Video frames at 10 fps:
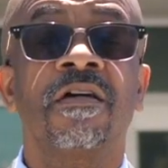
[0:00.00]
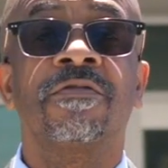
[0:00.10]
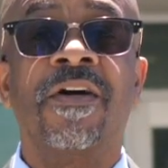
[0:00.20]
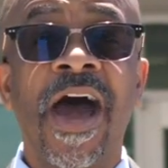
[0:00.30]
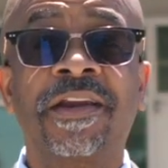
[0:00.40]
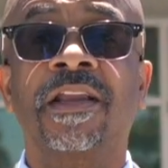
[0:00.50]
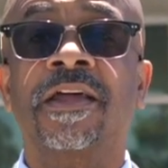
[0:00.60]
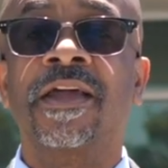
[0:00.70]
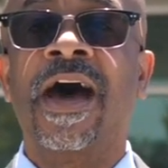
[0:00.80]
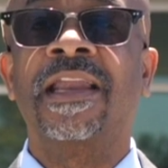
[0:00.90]

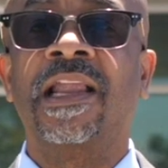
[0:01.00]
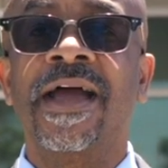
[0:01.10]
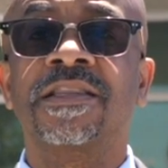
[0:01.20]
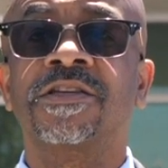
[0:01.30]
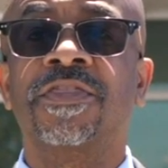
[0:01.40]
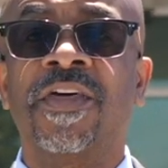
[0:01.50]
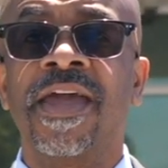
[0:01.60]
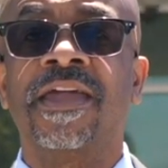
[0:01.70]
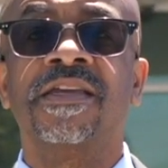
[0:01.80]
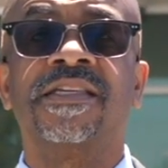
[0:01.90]
Finally, I'd like to
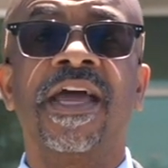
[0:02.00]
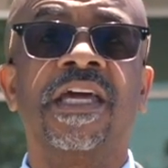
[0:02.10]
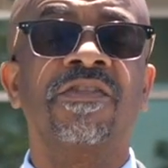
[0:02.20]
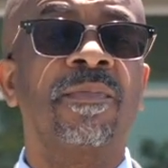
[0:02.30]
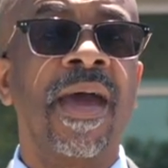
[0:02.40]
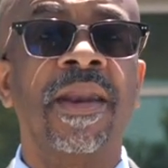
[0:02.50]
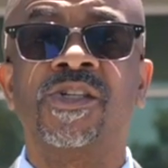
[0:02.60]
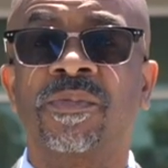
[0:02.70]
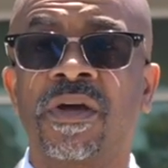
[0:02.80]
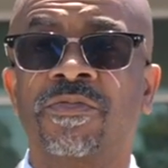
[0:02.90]
thank executive
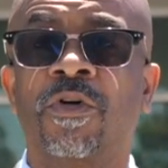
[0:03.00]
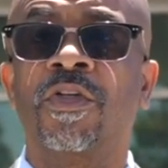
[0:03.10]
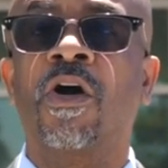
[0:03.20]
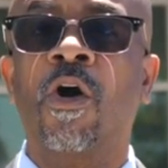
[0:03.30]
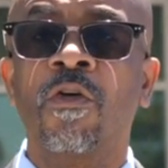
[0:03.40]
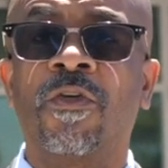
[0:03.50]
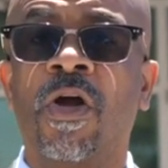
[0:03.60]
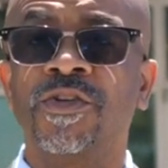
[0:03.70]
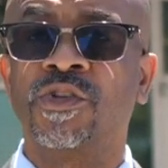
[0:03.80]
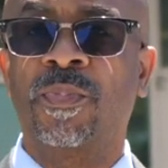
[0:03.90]
management for their
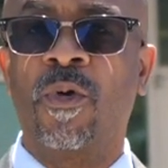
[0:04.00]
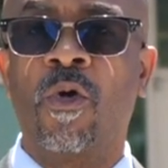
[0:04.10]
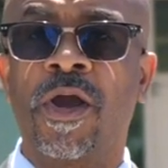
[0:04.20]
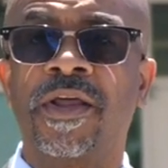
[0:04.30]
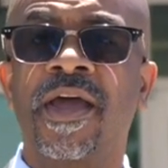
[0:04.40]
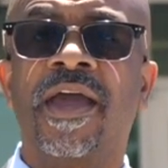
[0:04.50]
overall support